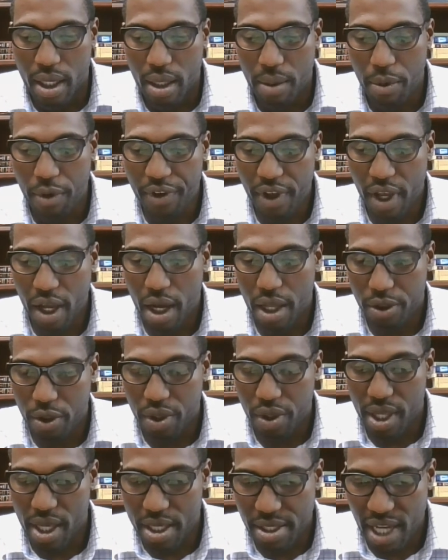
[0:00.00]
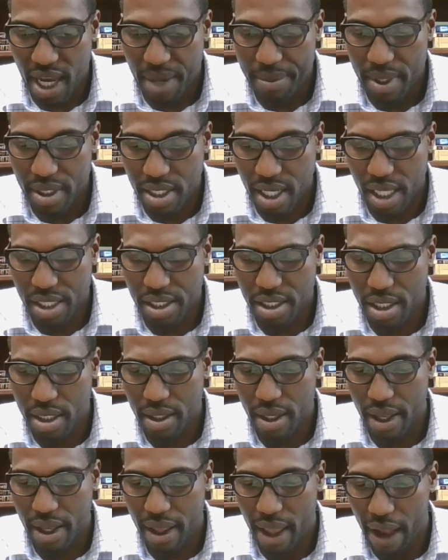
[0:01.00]
moving on through the assignment
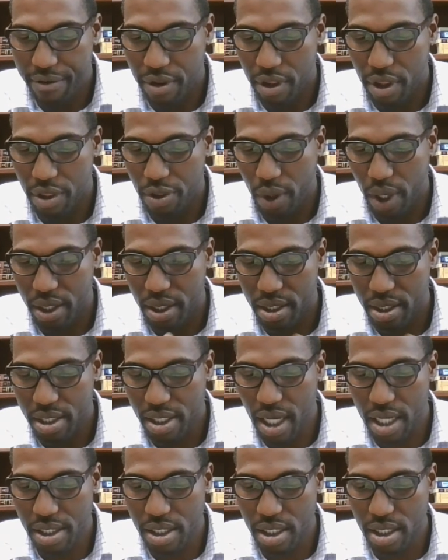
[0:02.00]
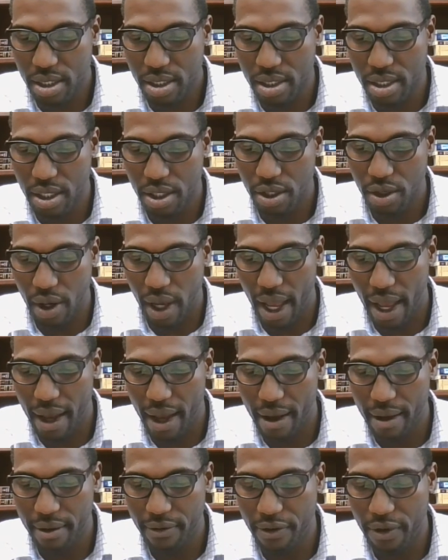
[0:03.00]
section, after the threaded discussions, you'll
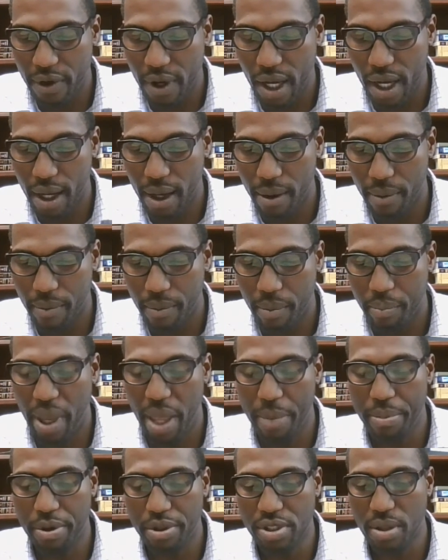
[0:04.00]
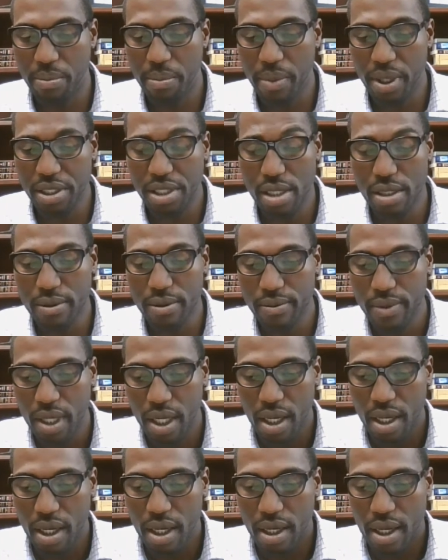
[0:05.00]
have paper submission,
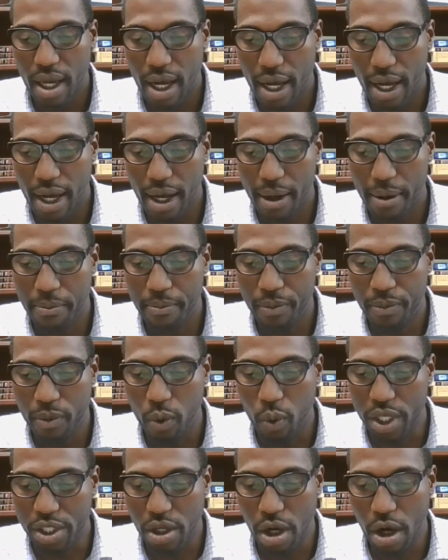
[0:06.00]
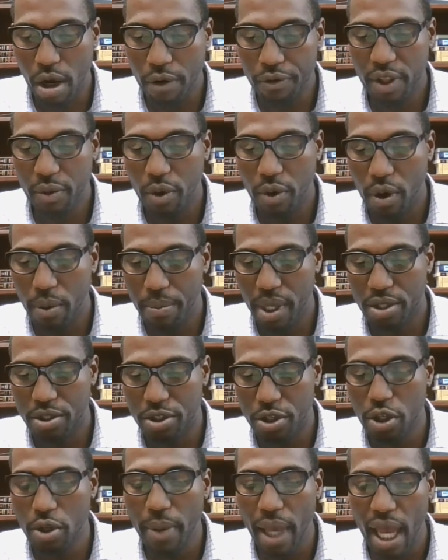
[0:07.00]
which hopefully won't be
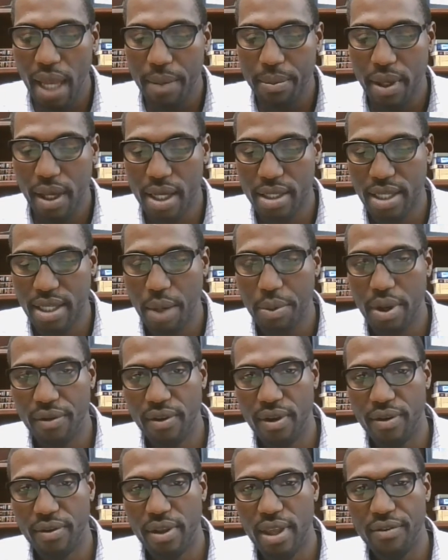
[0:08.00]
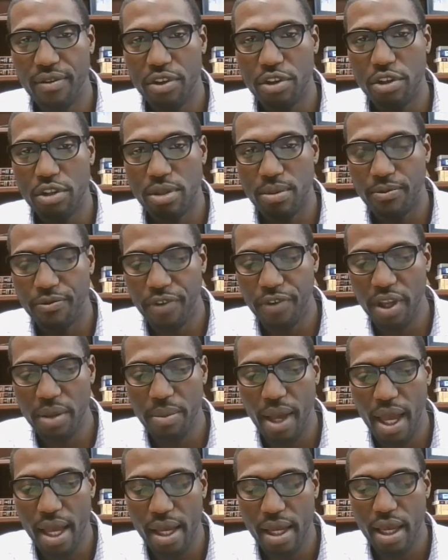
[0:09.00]
too bad because I would have given you some
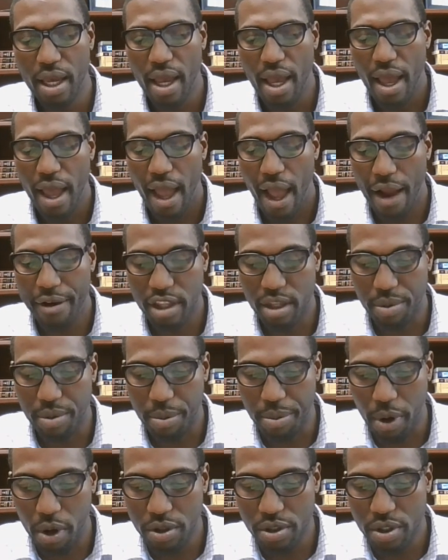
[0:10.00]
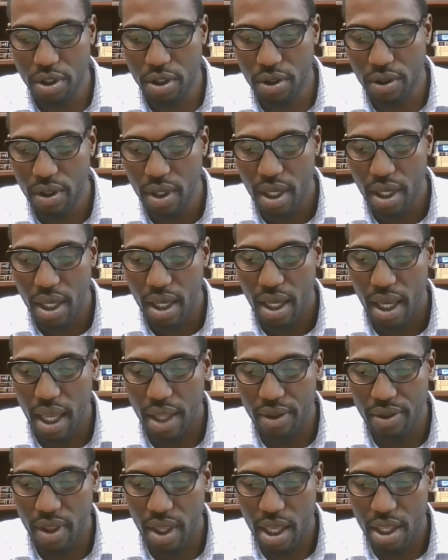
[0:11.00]
feedback after the proposal,
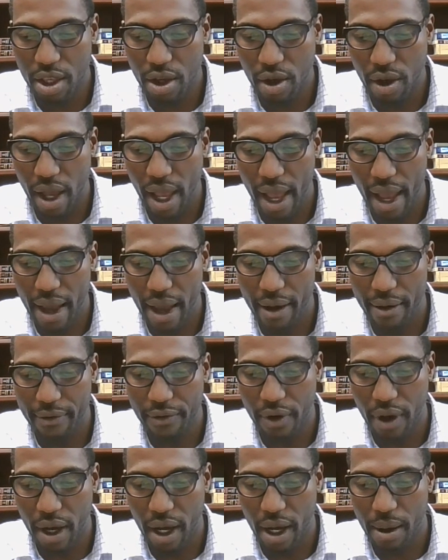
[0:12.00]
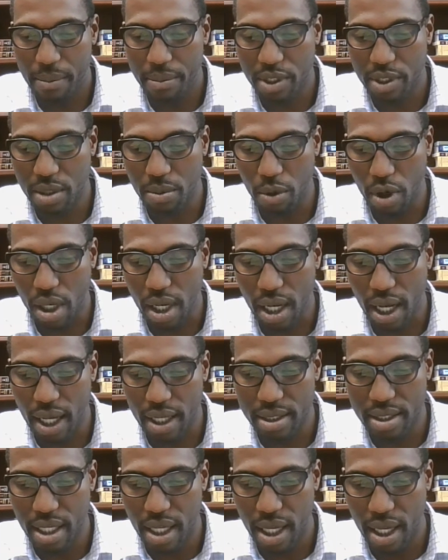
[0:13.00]
and then you'll have some more
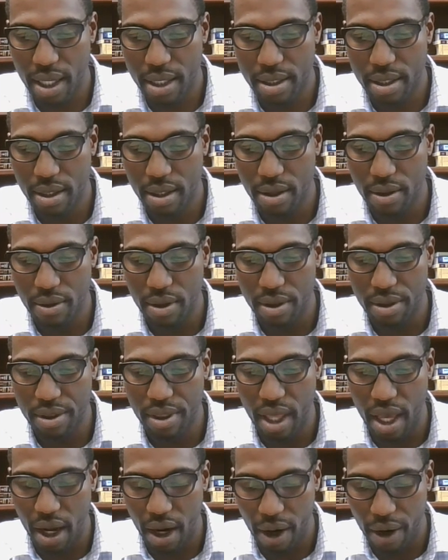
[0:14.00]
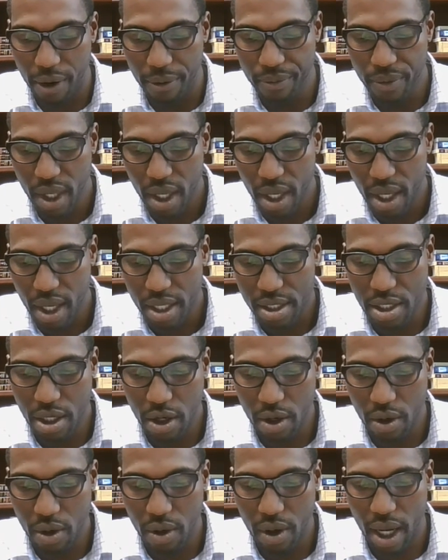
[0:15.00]
content there.
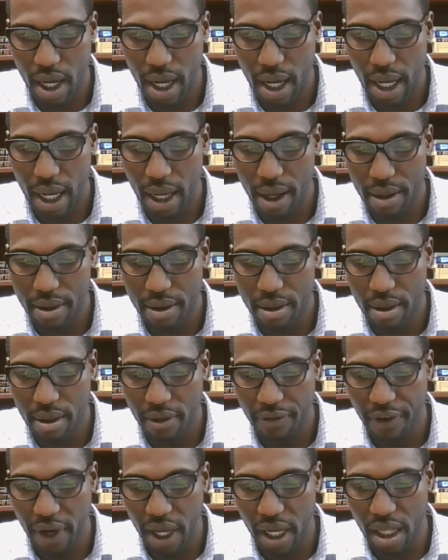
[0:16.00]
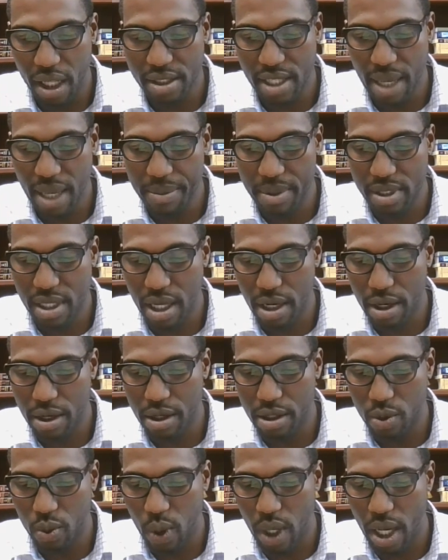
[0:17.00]
So the final exam is there
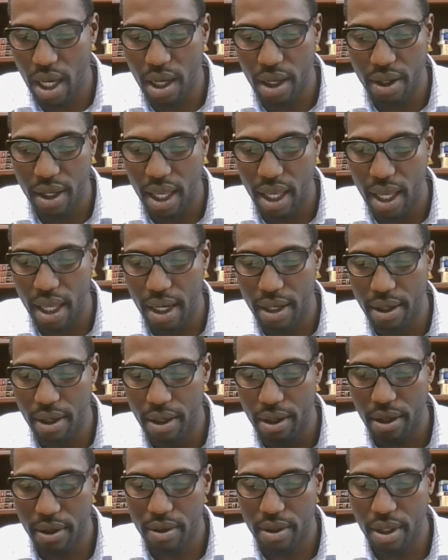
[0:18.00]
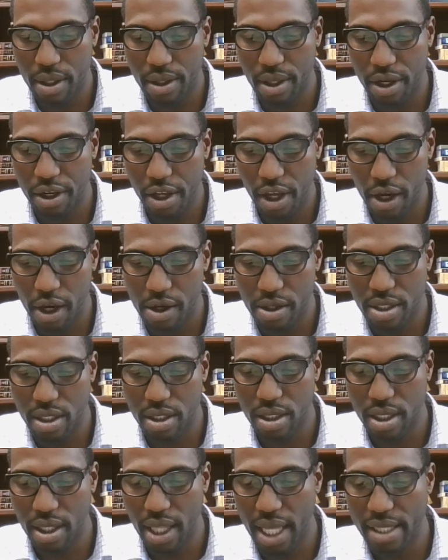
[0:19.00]
as well, and there you go.
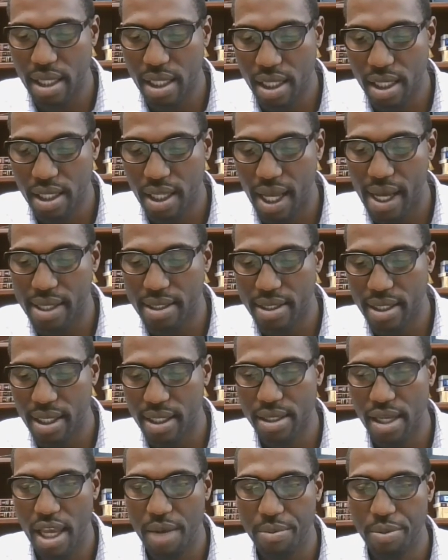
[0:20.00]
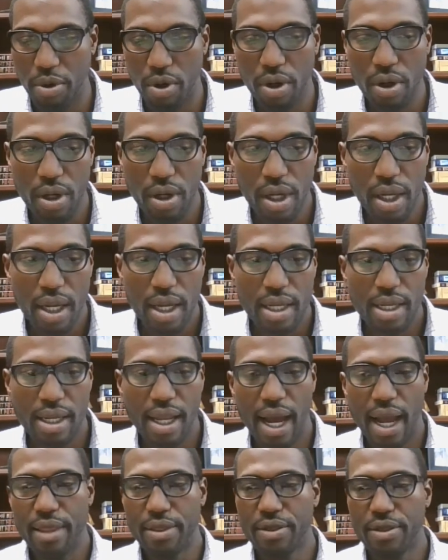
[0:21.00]
So the last day of the class is April
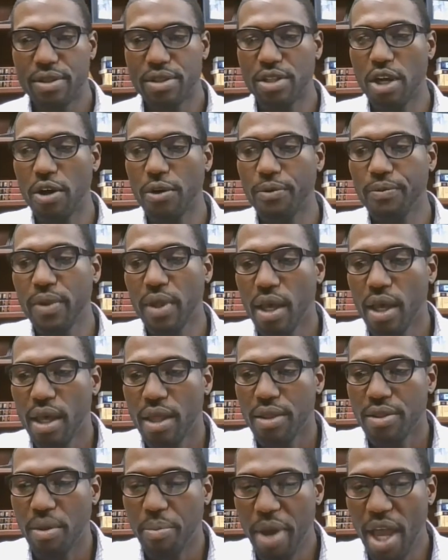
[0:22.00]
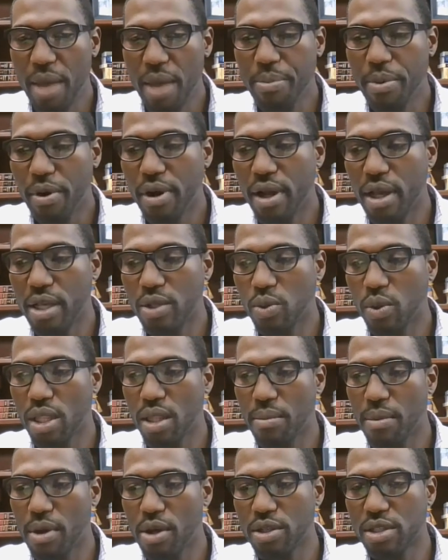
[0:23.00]
9th. So the paper is one
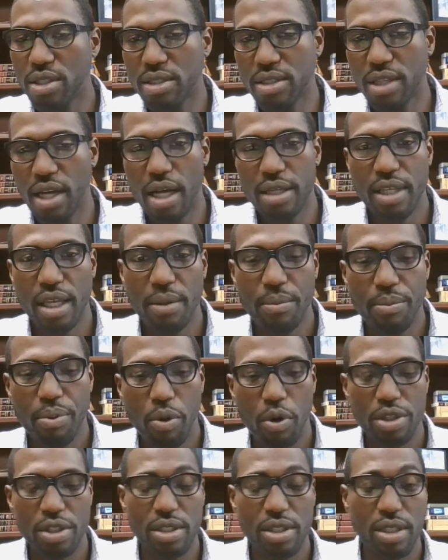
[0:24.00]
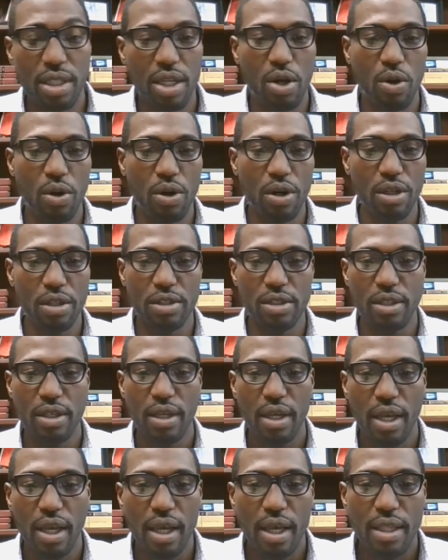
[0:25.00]
of the most daunting portions of the course
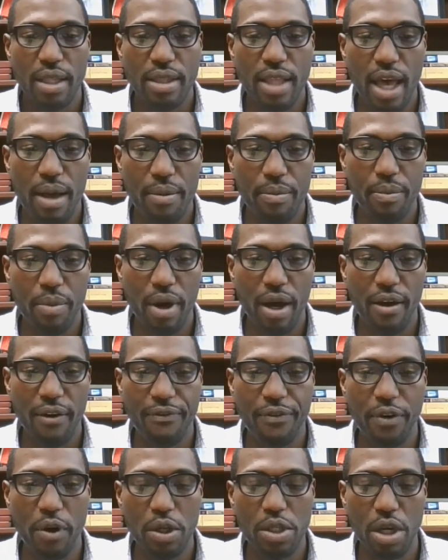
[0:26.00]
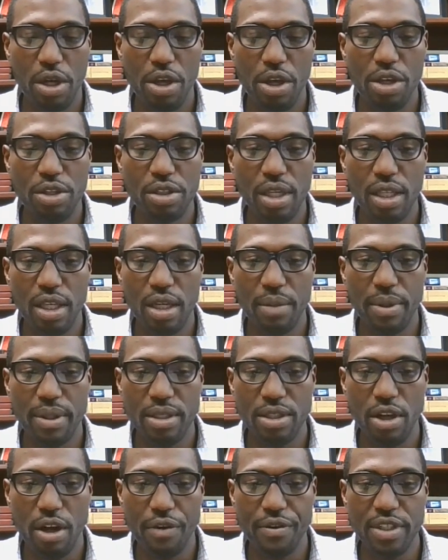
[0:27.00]
that folks are usually a little
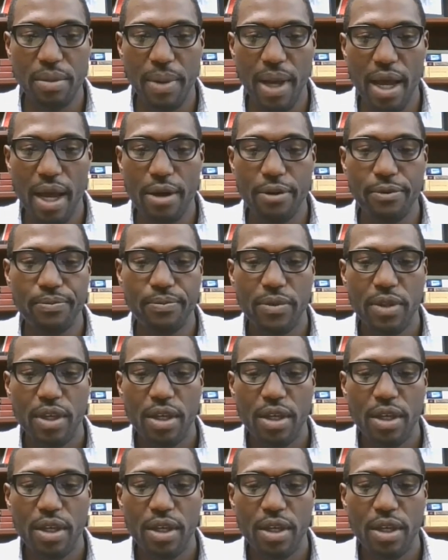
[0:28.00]
bit nervous about,